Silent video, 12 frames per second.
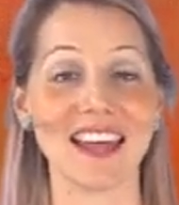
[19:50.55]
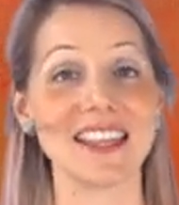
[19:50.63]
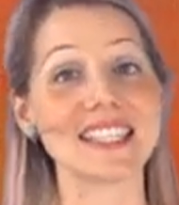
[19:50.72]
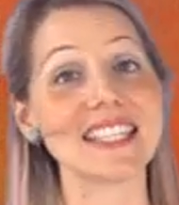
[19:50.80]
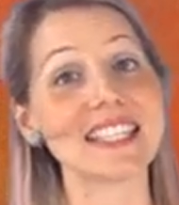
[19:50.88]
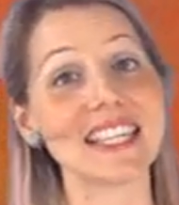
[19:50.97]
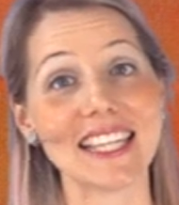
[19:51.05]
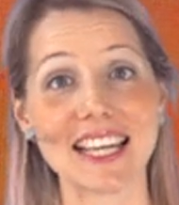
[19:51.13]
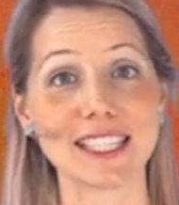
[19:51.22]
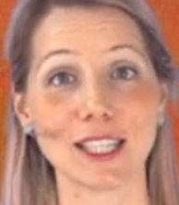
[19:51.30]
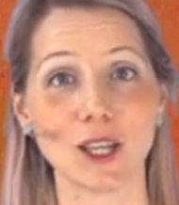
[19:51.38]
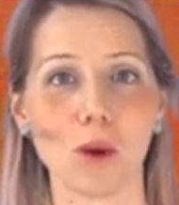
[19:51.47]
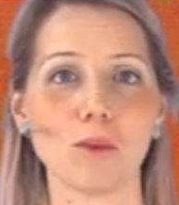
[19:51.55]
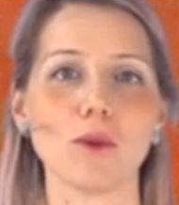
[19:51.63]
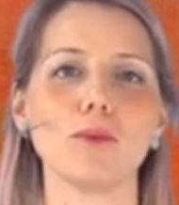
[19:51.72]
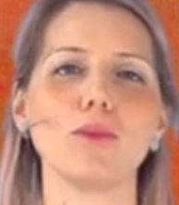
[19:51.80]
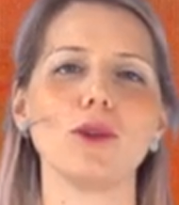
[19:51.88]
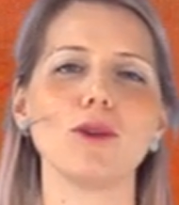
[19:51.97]
This is a lesser known
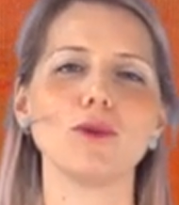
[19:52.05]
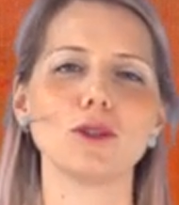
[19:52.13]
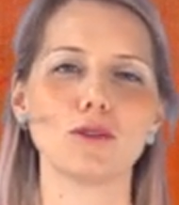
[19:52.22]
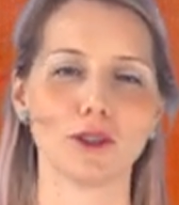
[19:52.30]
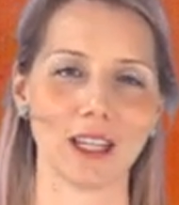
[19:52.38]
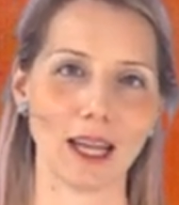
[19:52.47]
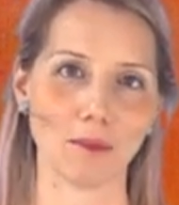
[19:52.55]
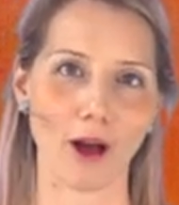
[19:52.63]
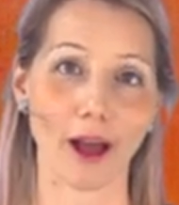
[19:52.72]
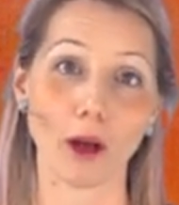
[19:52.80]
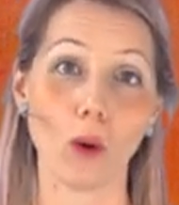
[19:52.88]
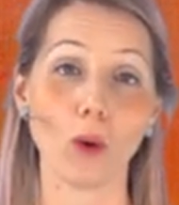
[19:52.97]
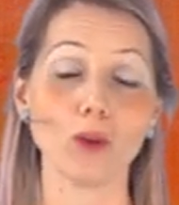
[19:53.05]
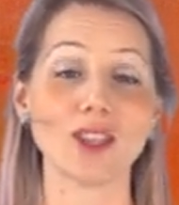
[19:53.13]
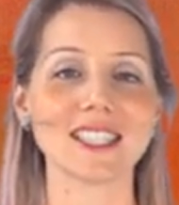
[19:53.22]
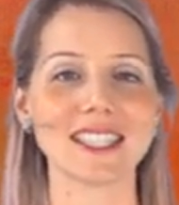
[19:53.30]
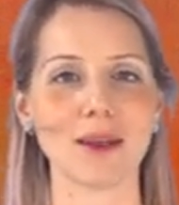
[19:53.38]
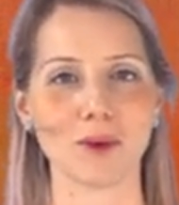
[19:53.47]
but beautiful lullaby called The
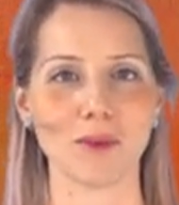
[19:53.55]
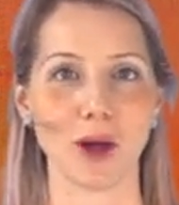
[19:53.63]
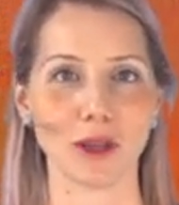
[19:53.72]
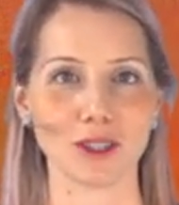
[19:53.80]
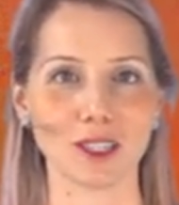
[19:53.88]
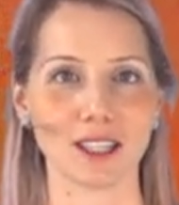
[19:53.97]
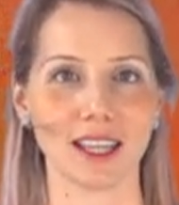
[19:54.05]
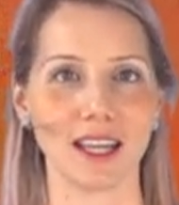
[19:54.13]
Slumber Boat.